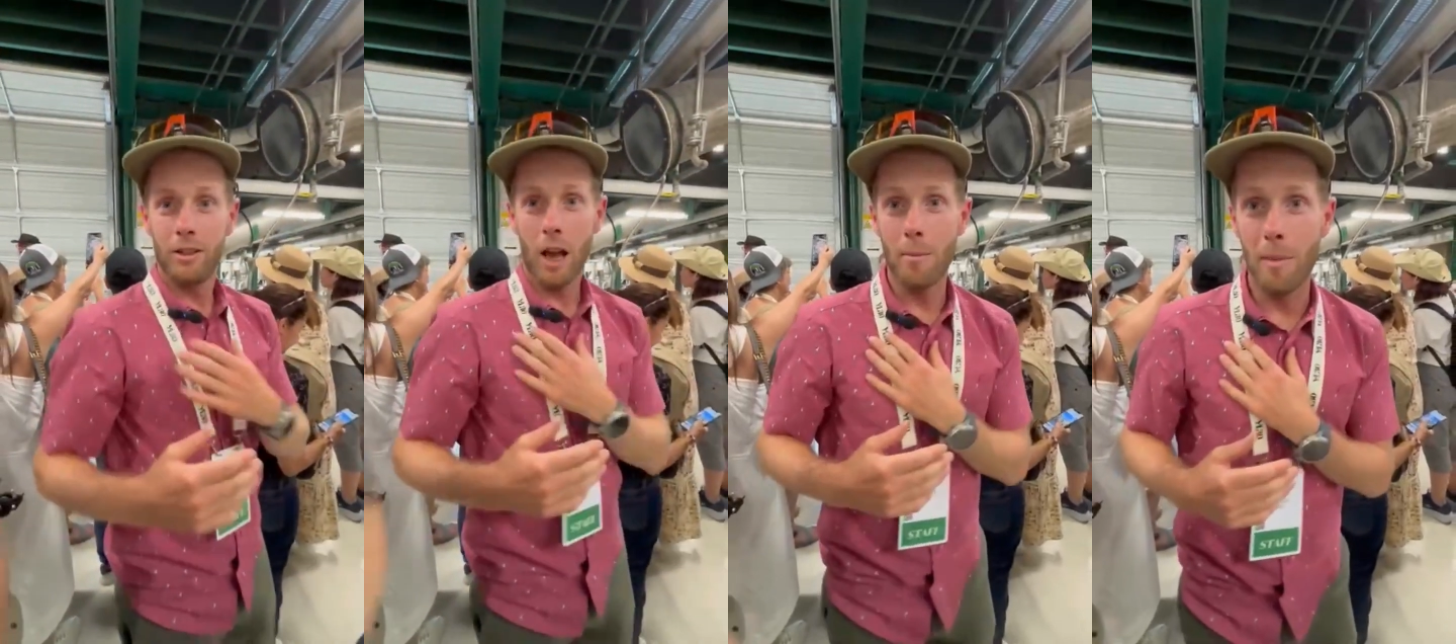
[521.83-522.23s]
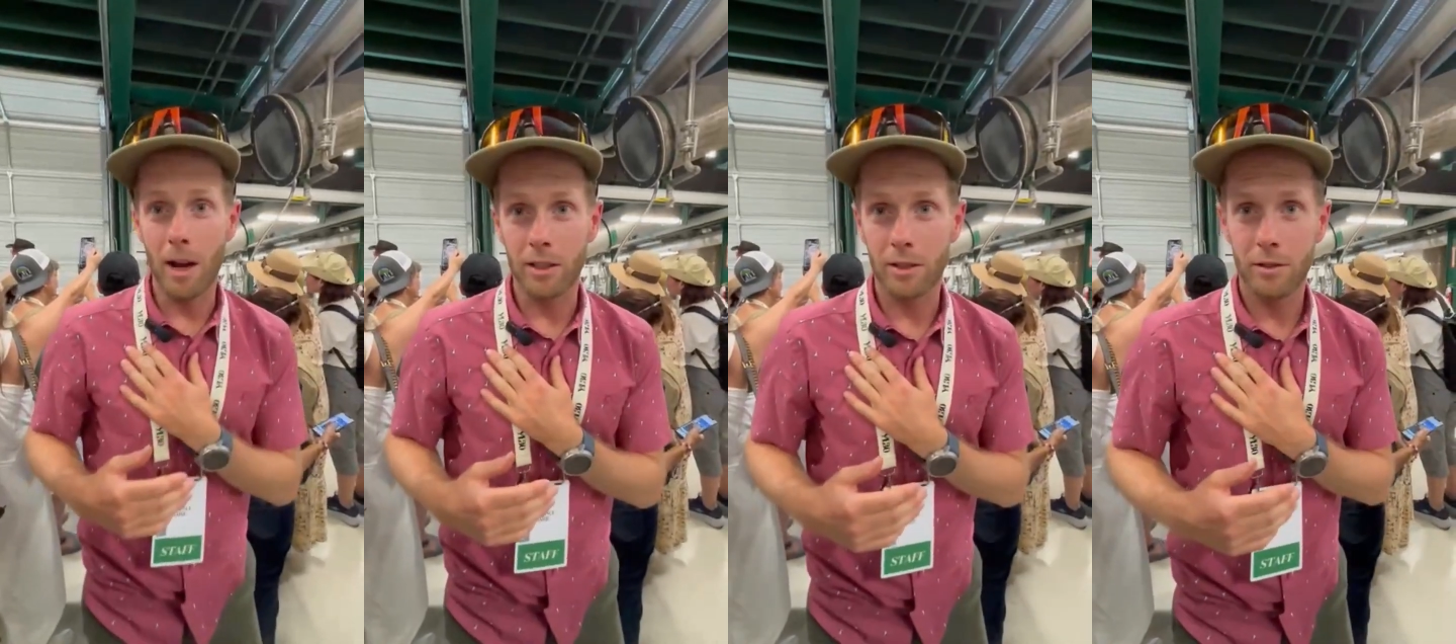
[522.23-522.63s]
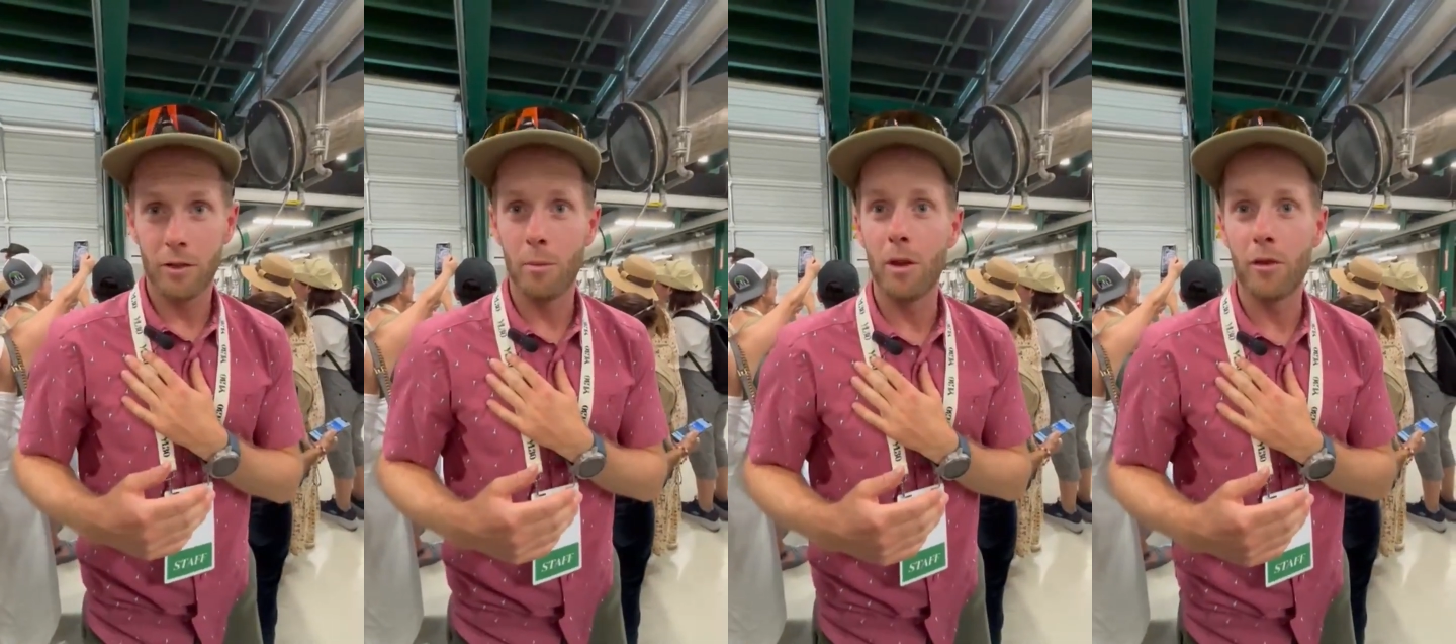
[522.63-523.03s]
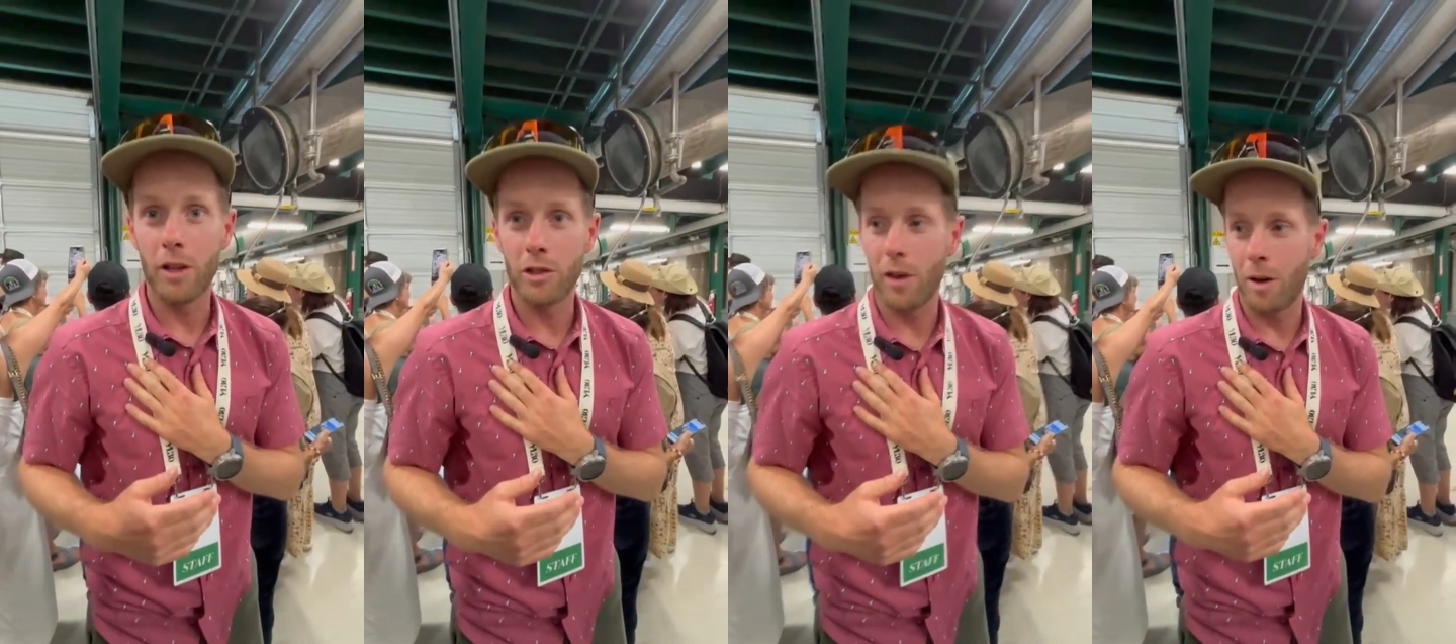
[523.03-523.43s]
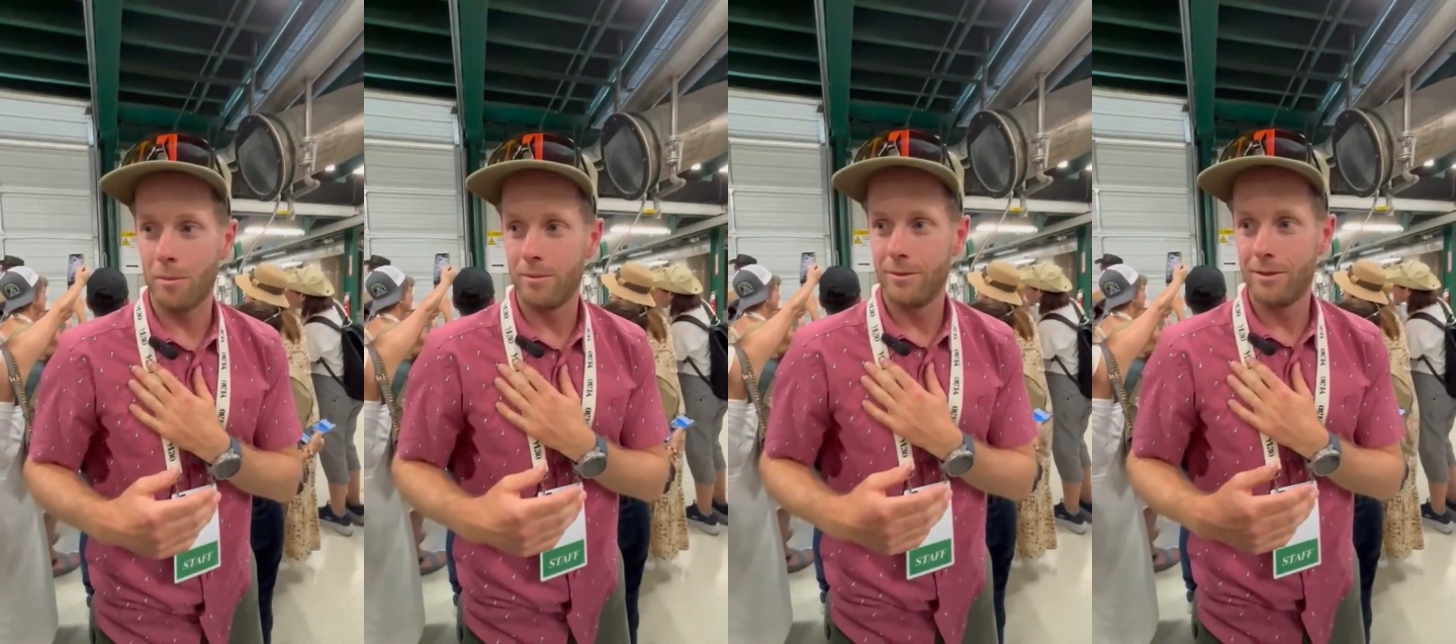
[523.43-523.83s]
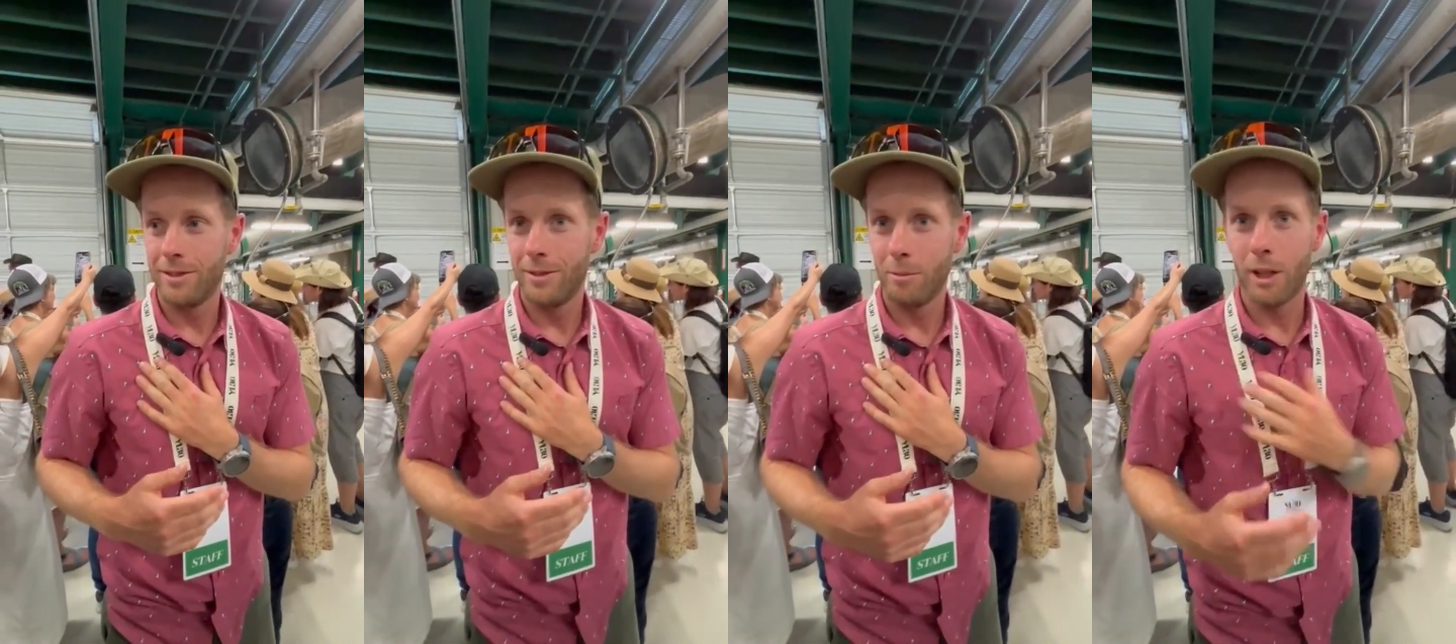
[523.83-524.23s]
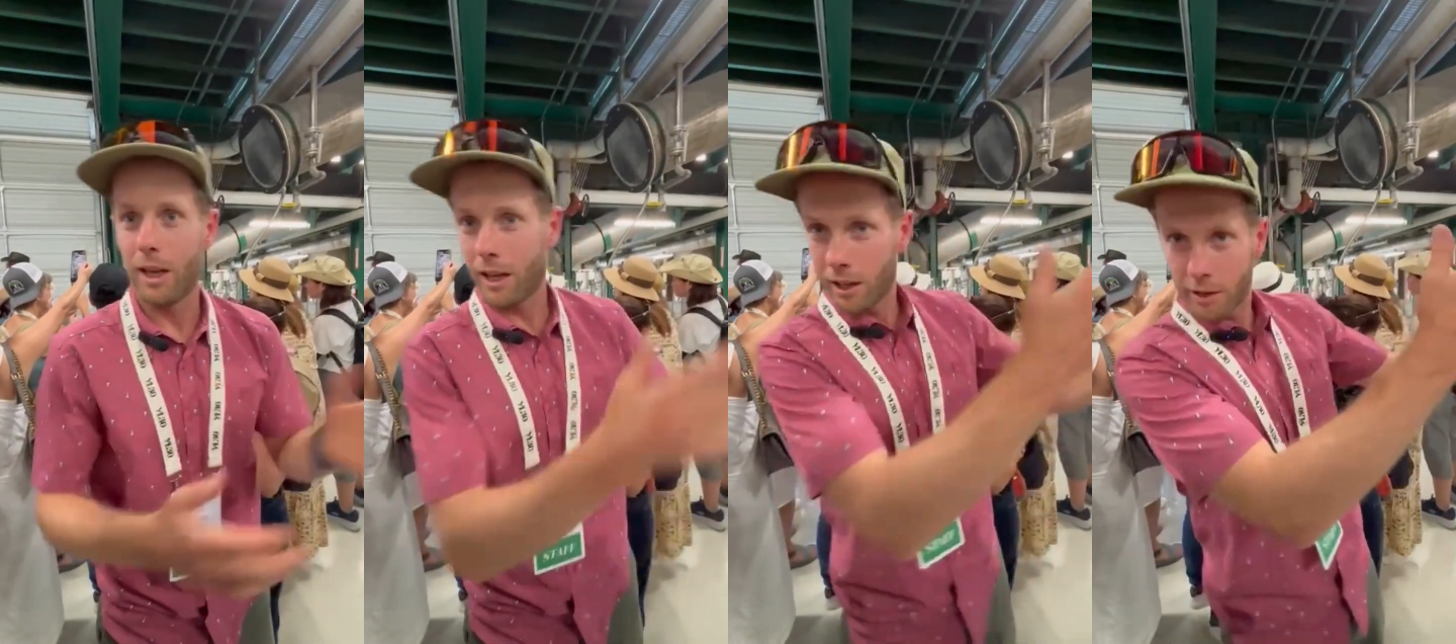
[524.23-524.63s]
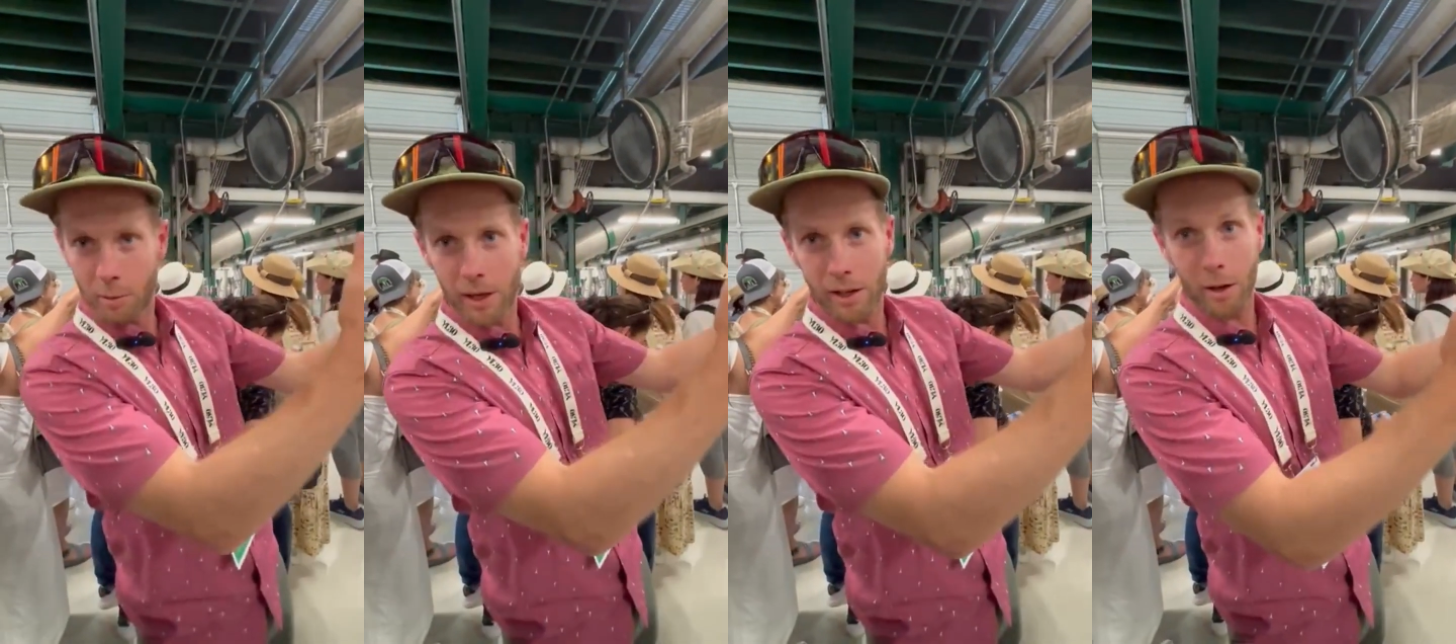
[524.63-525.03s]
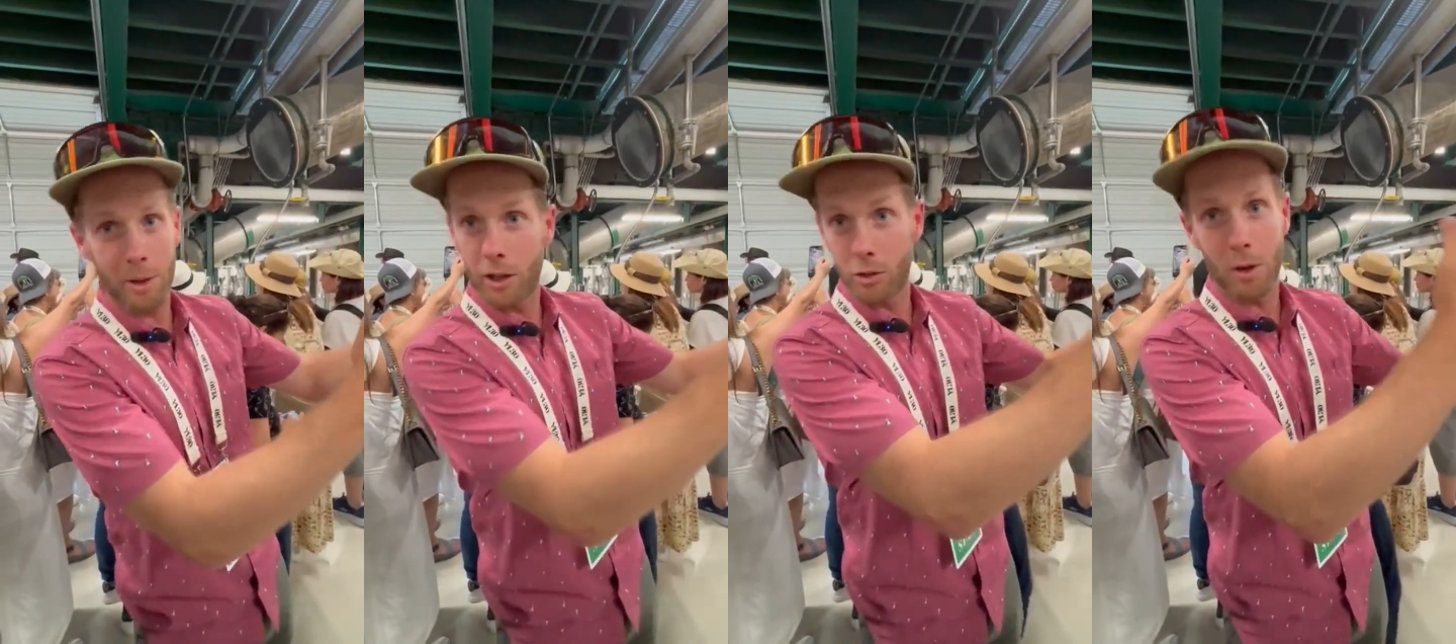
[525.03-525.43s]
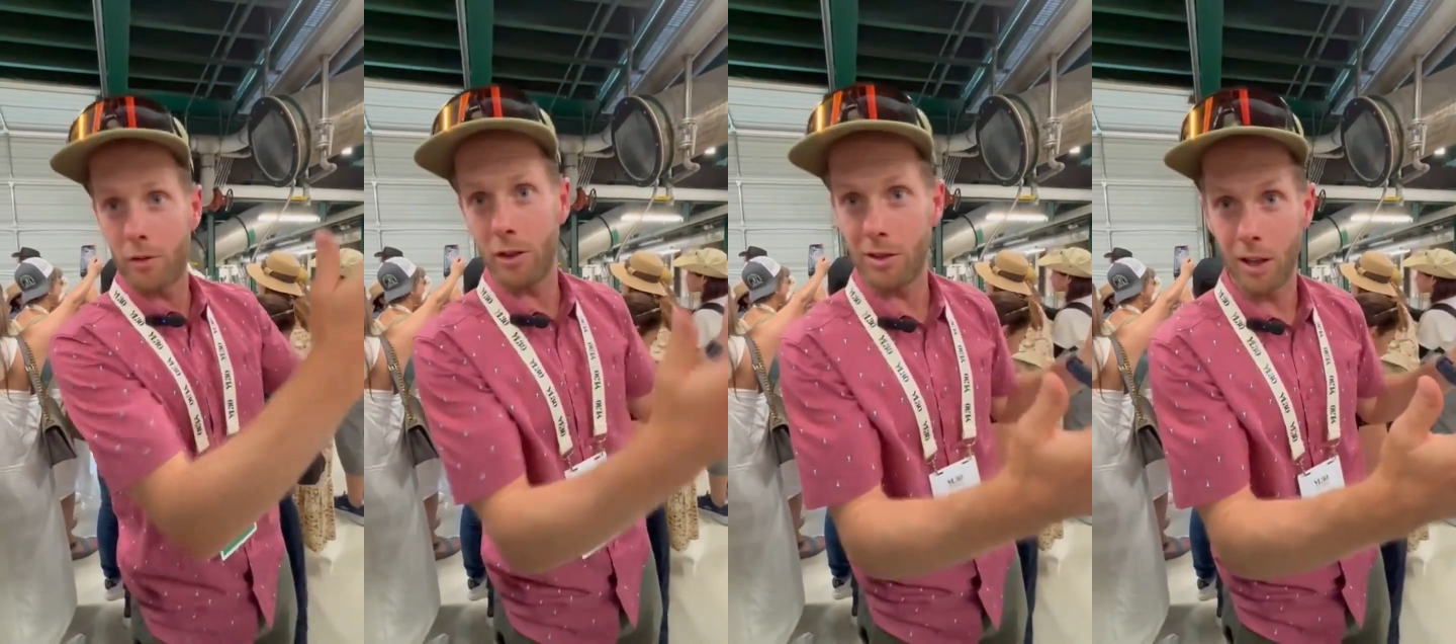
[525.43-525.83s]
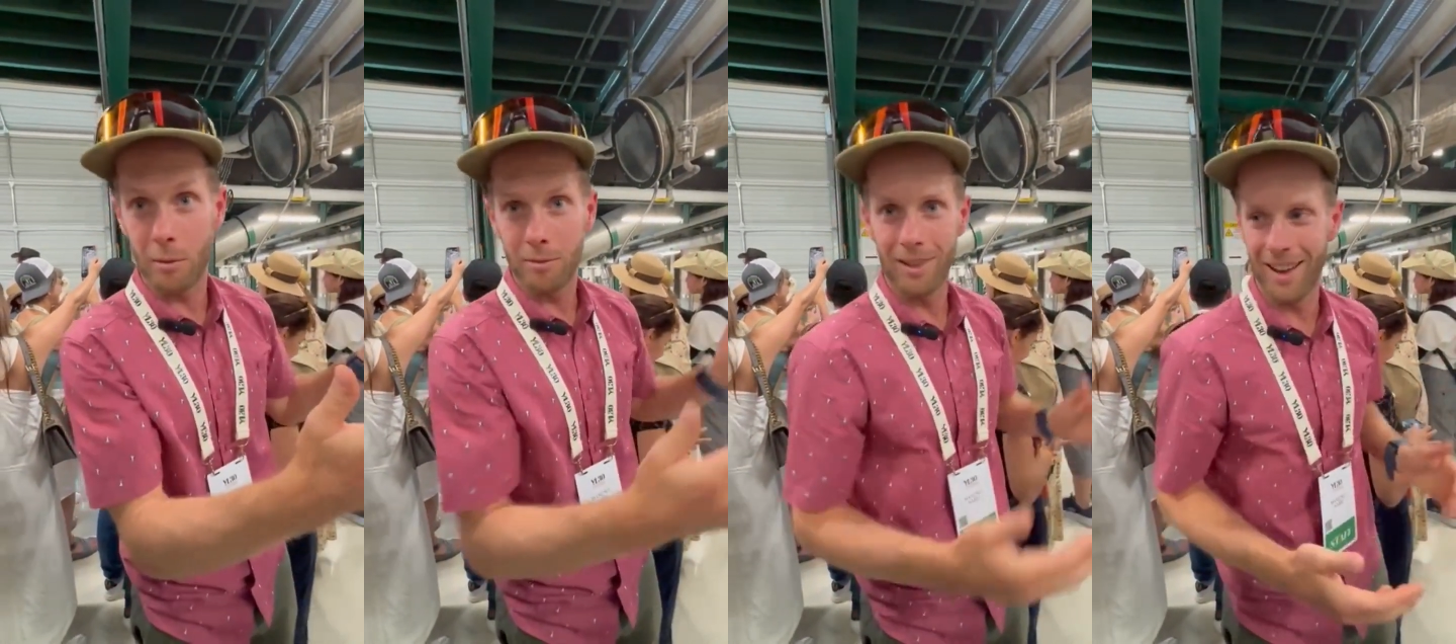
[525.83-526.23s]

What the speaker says: I'm Max from the French farm, but I can explain here because we have the same.